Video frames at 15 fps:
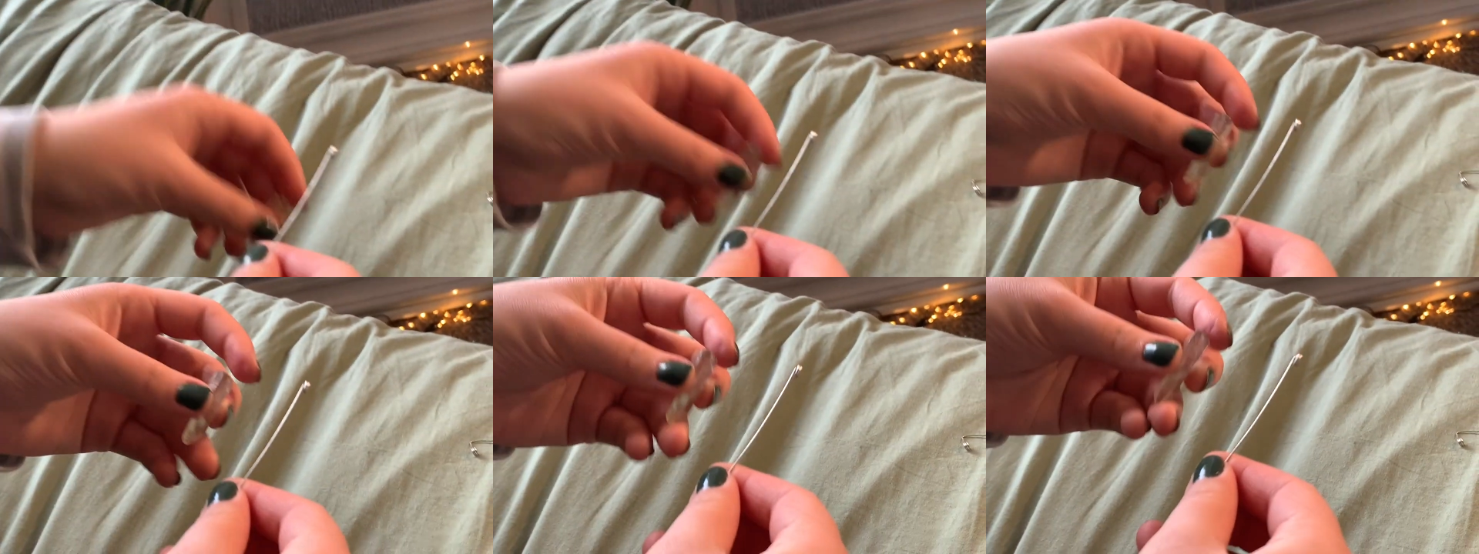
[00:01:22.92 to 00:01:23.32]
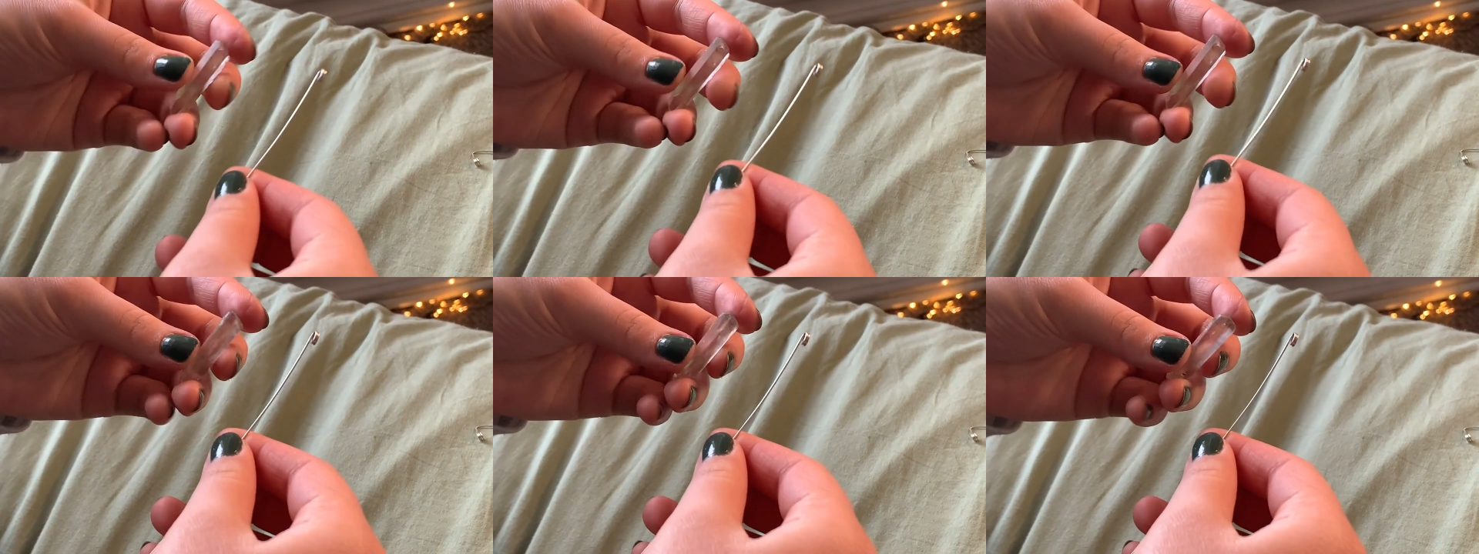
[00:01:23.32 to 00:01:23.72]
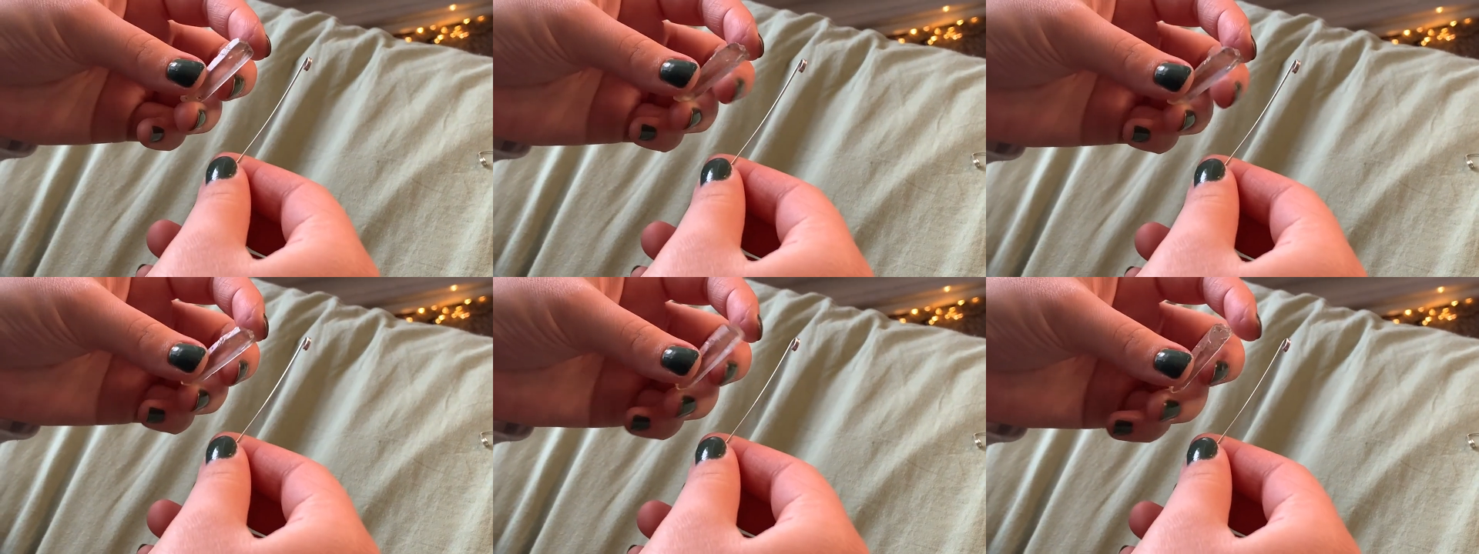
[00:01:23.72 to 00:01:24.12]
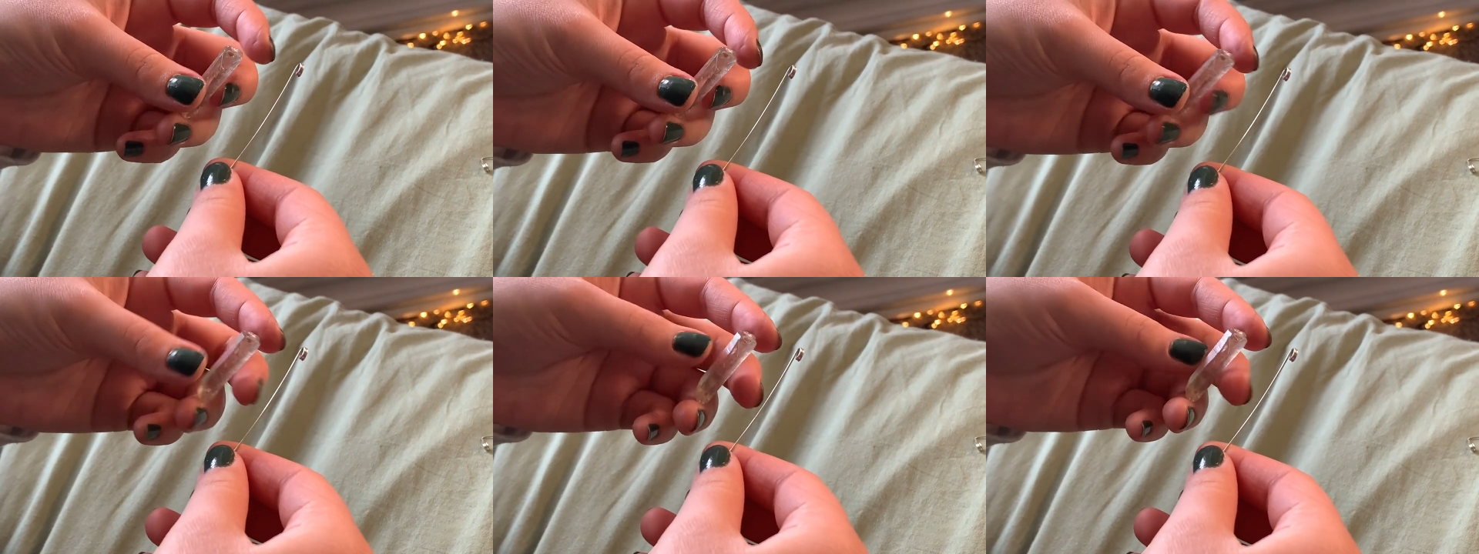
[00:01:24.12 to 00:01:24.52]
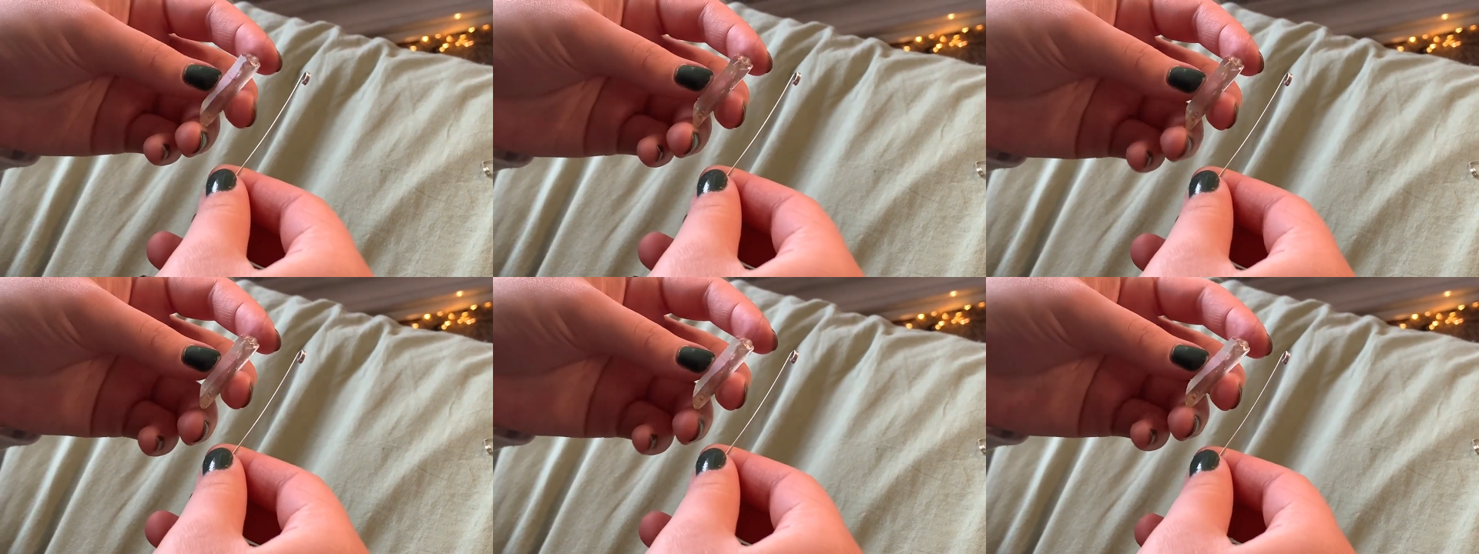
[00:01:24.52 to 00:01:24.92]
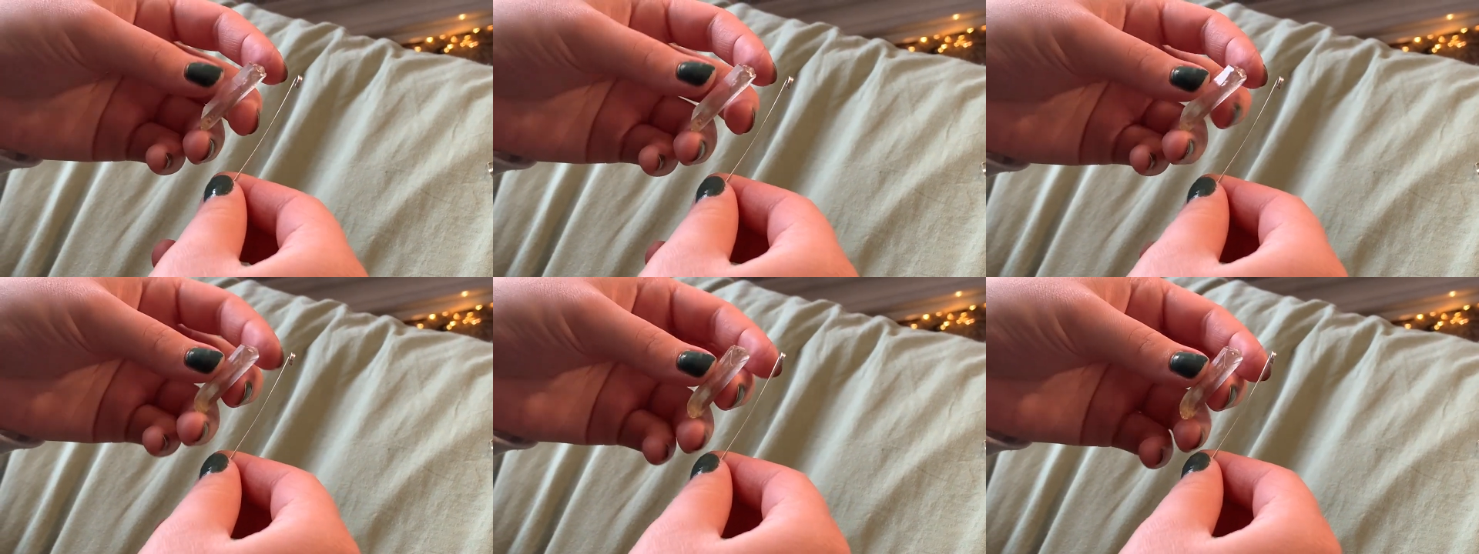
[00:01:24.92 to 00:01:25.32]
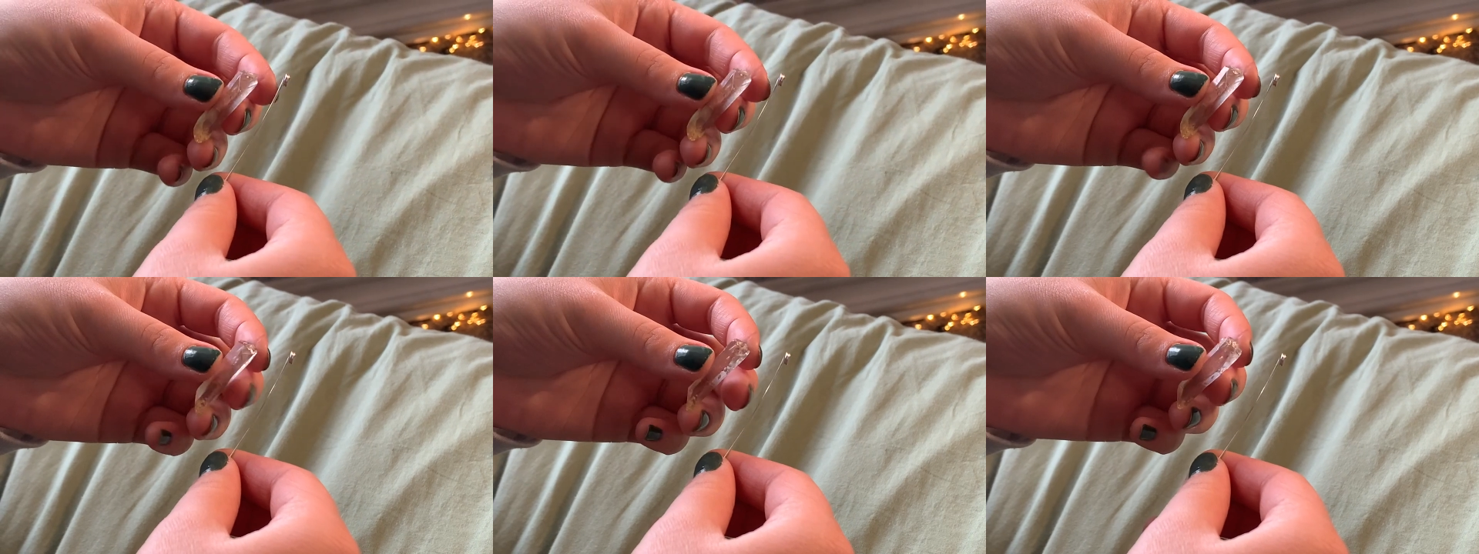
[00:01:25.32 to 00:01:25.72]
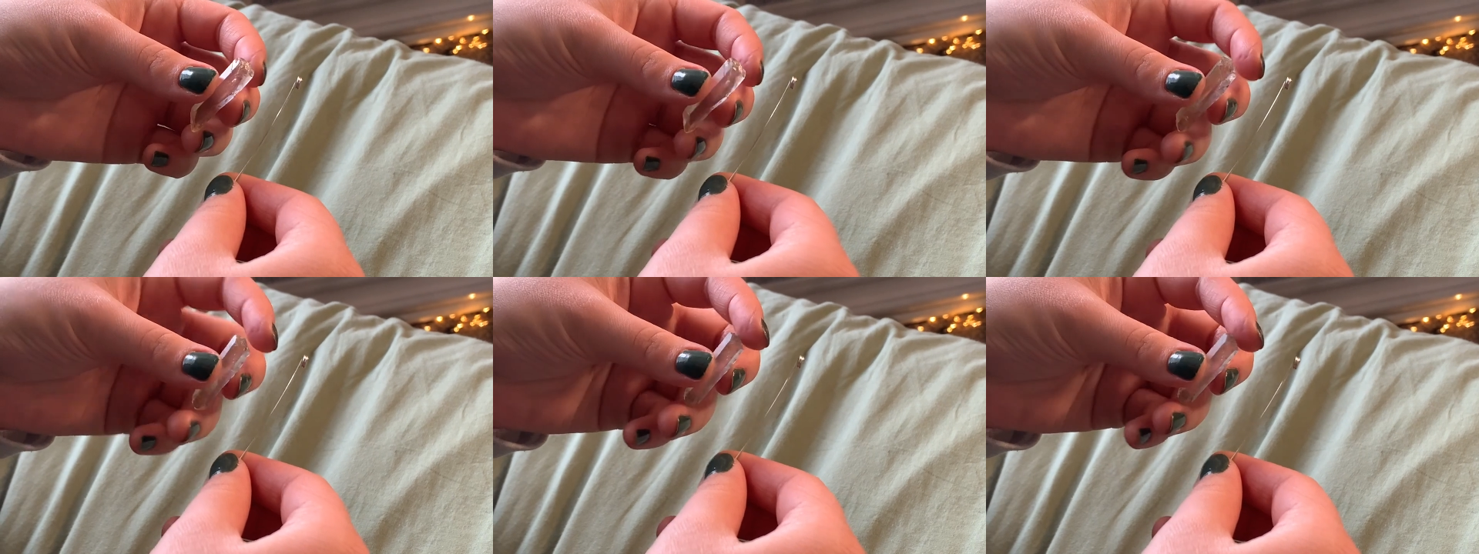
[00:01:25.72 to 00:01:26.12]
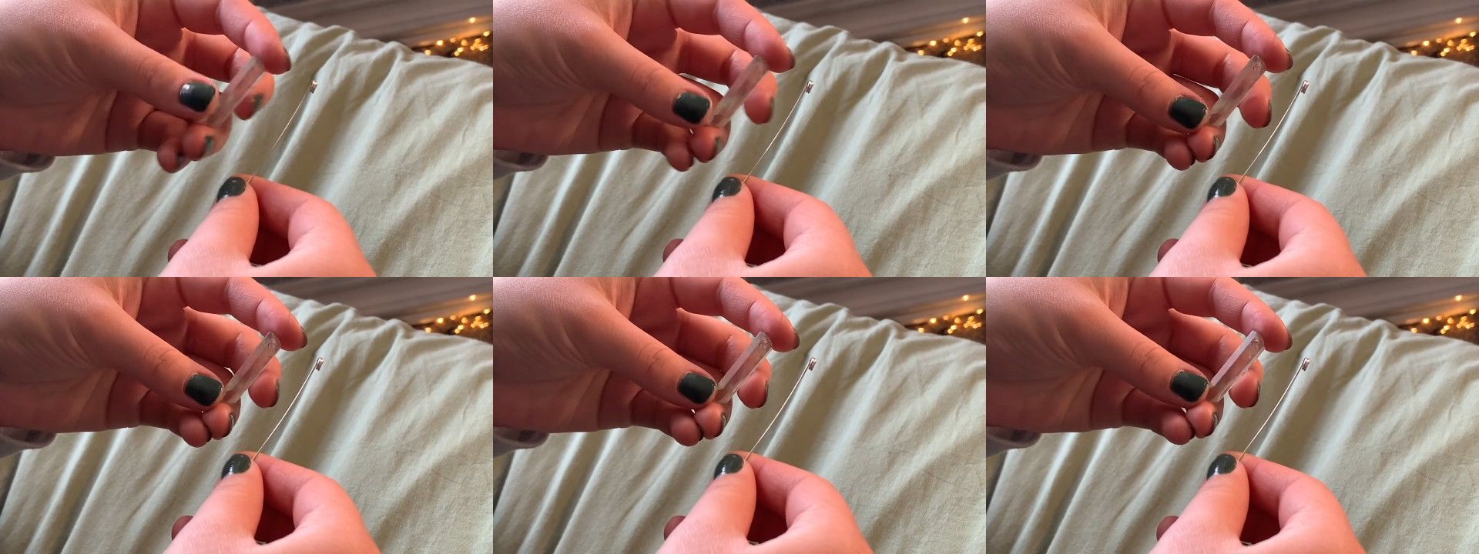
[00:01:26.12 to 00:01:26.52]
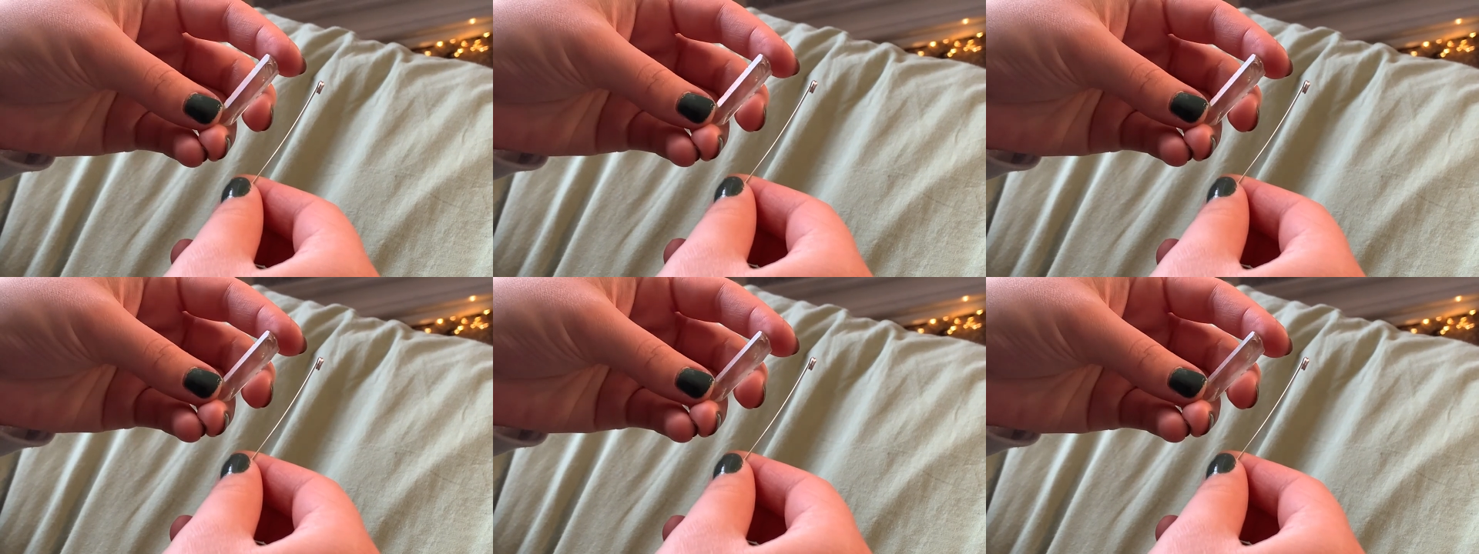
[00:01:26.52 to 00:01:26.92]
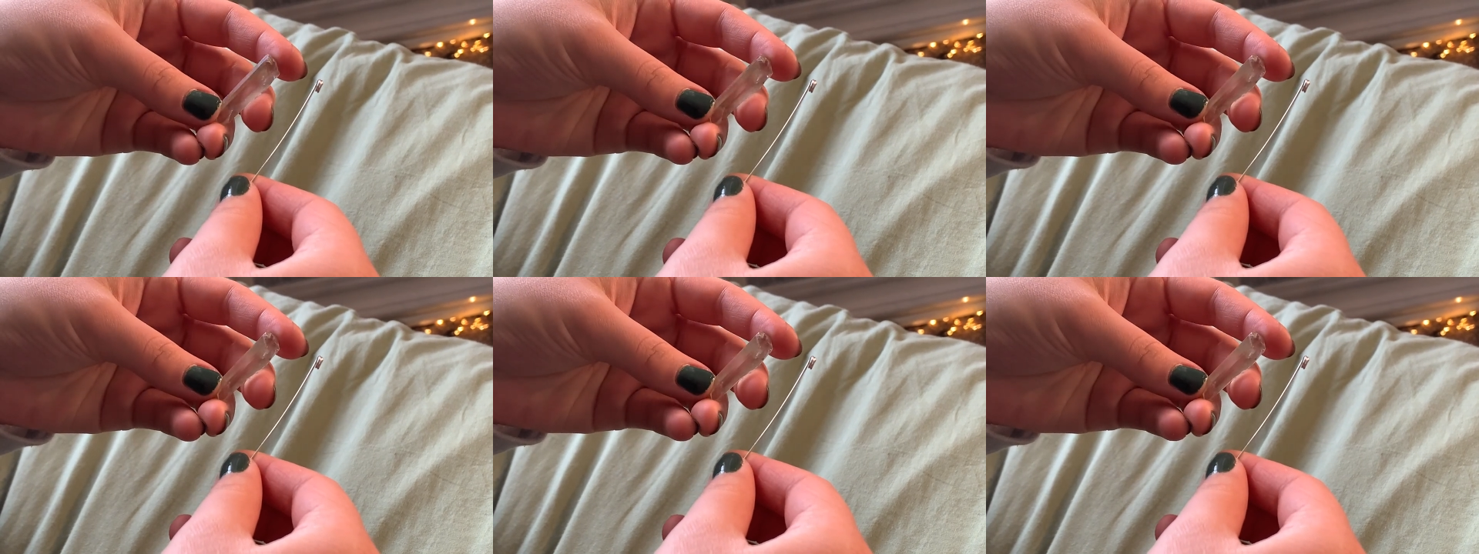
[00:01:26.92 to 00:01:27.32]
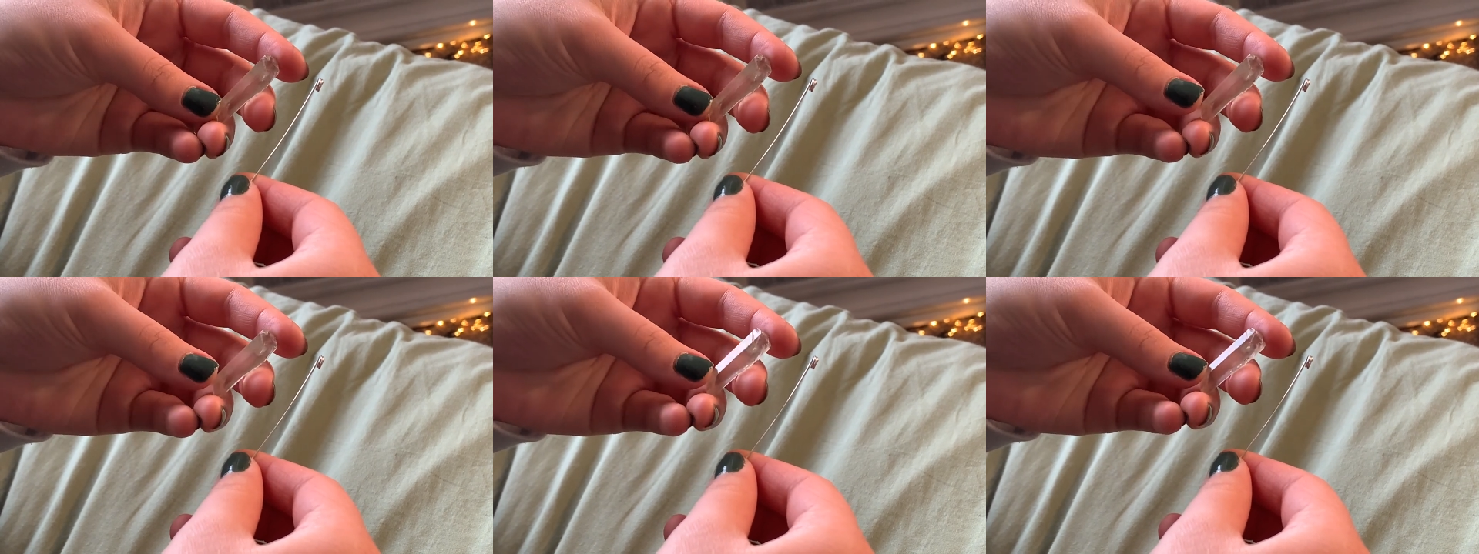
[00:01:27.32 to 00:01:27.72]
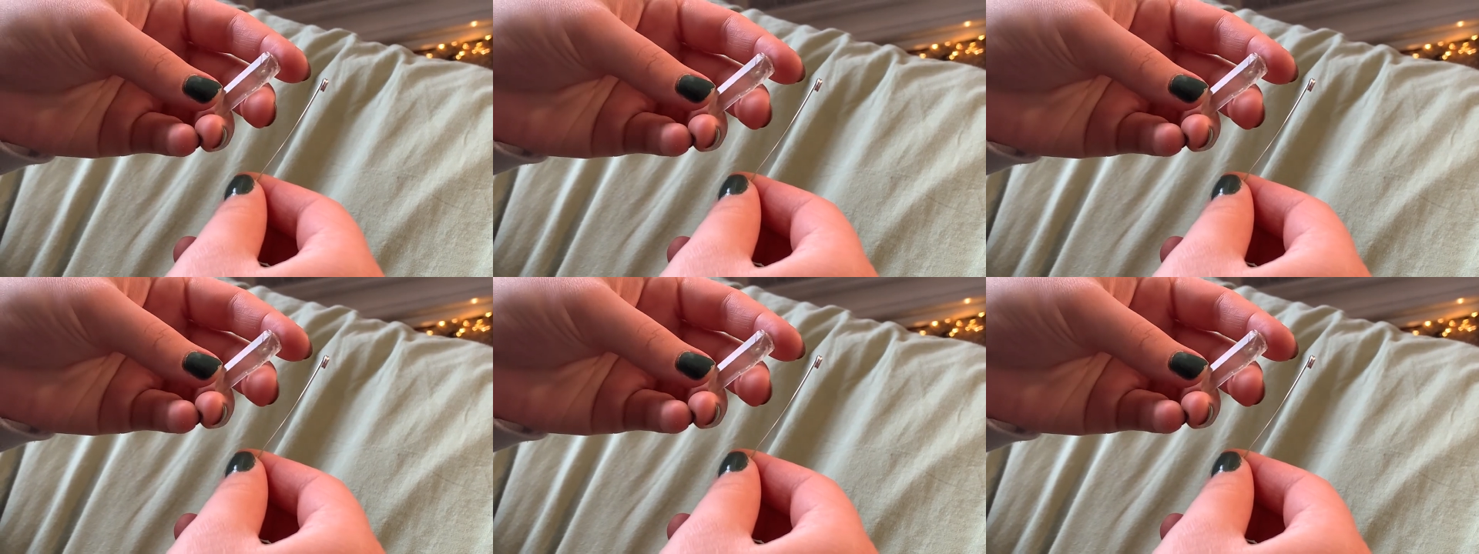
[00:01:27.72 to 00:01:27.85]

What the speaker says: No face is visible, so there are no lips to read.